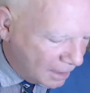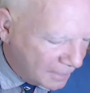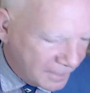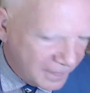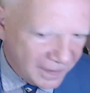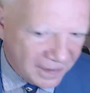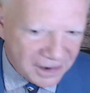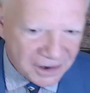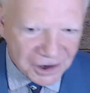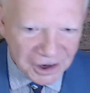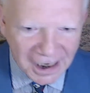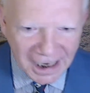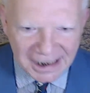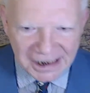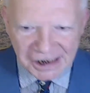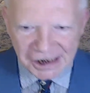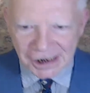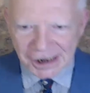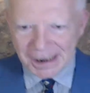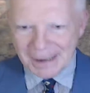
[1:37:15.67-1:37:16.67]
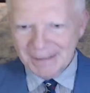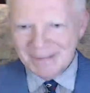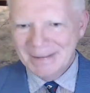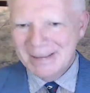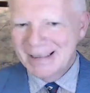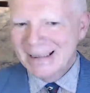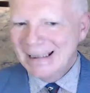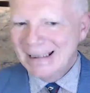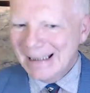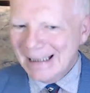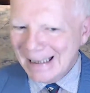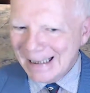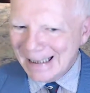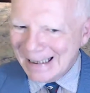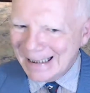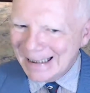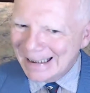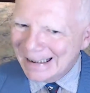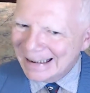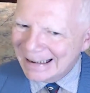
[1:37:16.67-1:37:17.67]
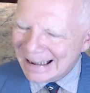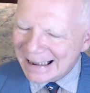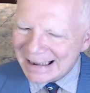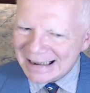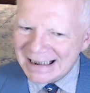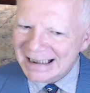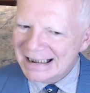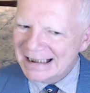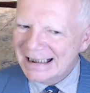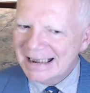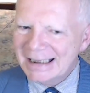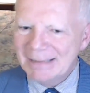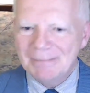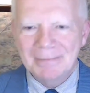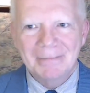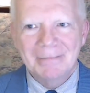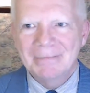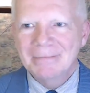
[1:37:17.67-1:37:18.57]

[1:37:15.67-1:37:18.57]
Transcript: the injection, doesn't seem